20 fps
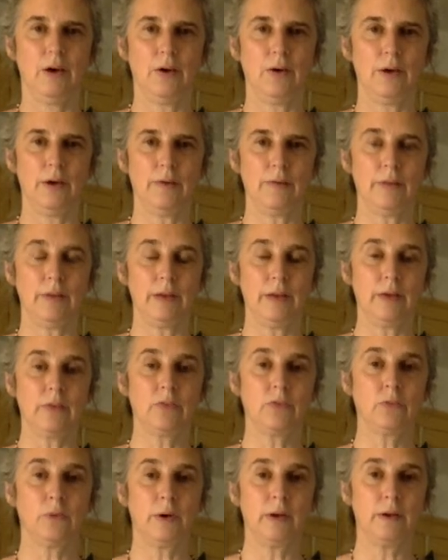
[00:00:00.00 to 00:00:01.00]
All right, the
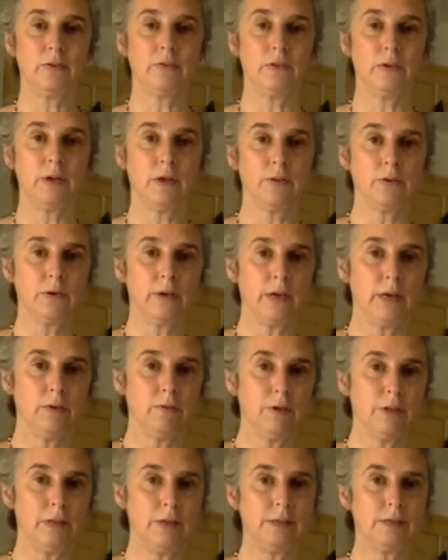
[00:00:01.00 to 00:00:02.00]
next one is another heat
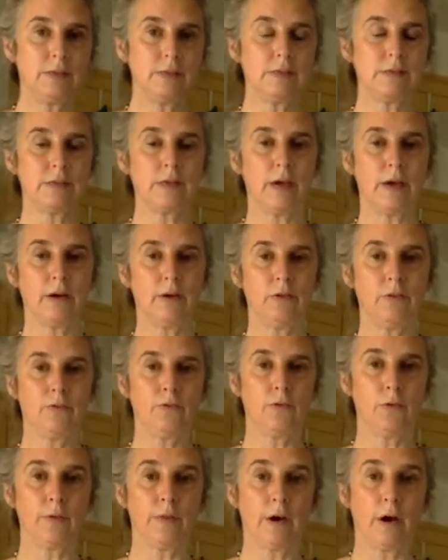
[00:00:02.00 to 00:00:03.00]
releasing sound
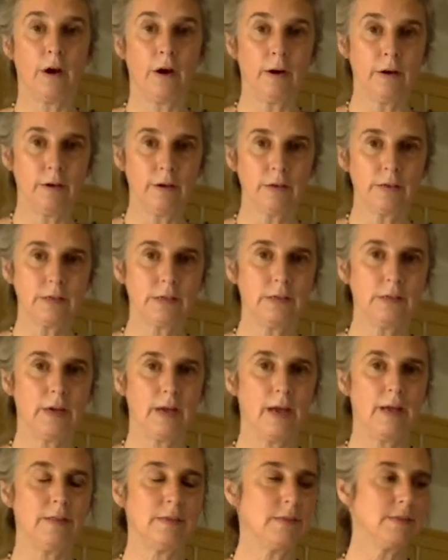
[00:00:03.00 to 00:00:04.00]
for the heart,
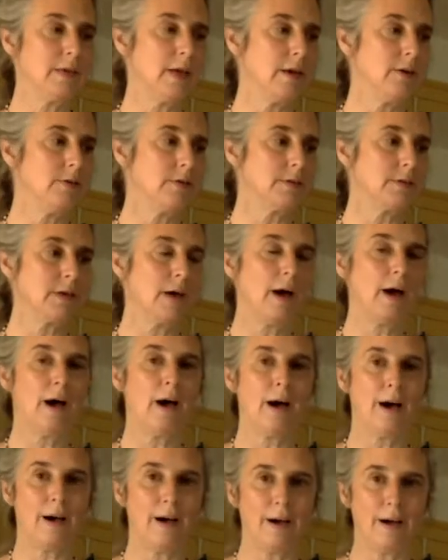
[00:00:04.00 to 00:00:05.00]
and the sound is
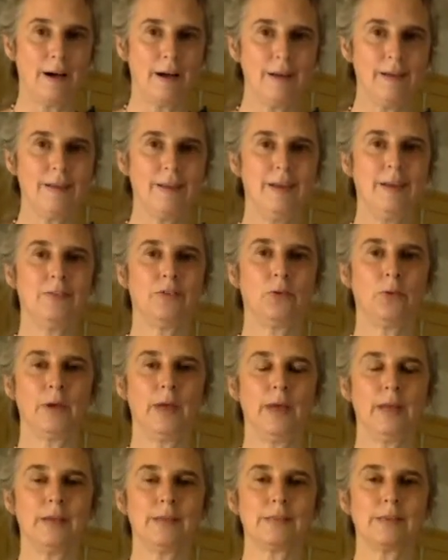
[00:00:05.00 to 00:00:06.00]
ha. So
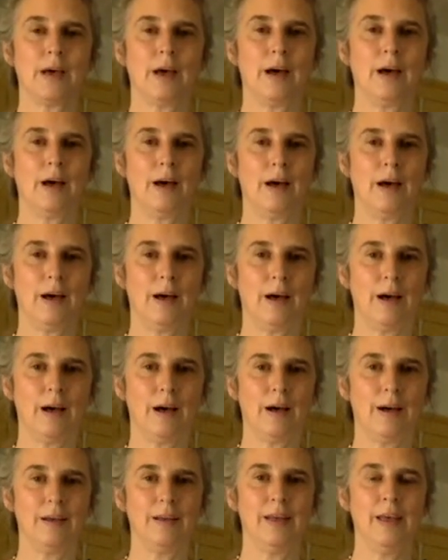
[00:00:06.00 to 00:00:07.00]
again, it's ha.
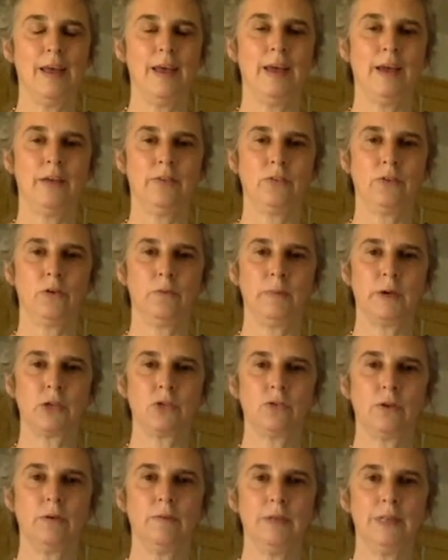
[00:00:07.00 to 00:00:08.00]
So you're
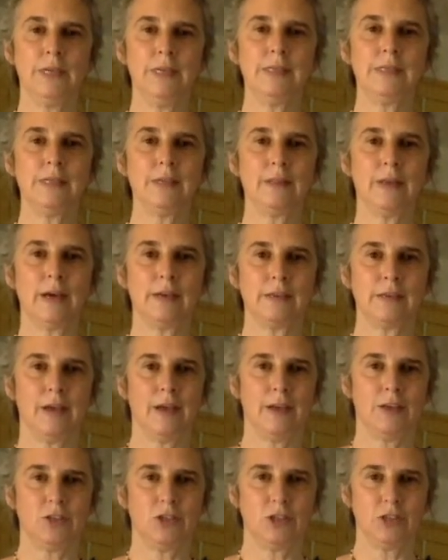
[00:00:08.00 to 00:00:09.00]
picturing releasing that
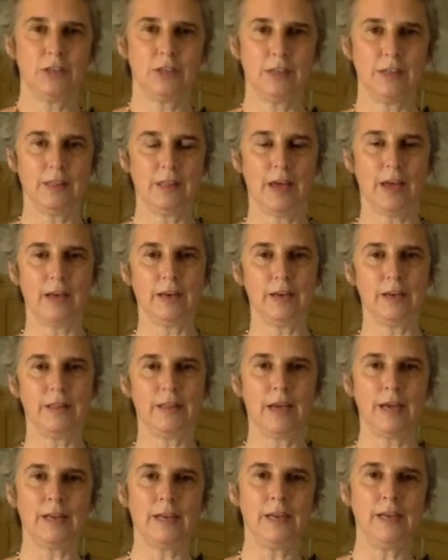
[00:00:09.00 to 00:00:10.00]
tension and that
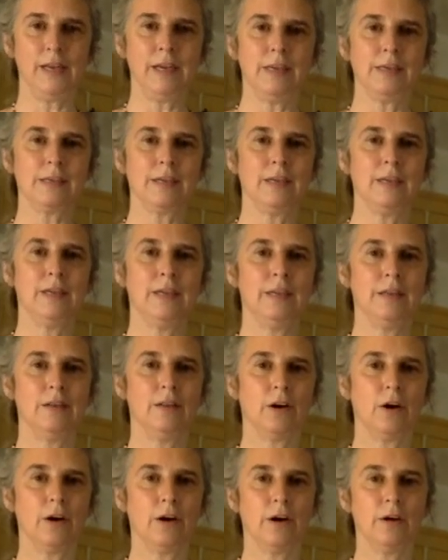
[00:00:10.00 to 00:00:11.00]
heat in
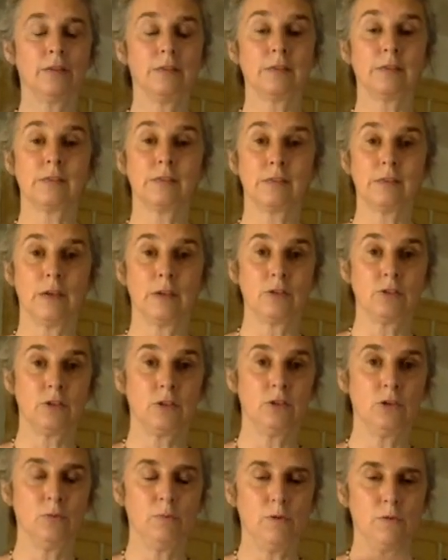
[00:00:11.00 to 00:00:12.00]
the heart. This is nice to
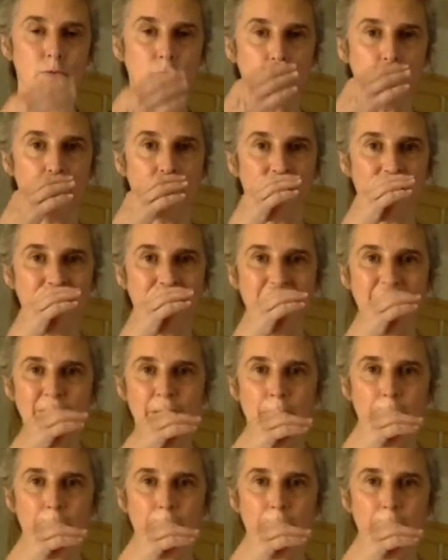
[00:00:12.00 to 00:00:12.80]
do before bed.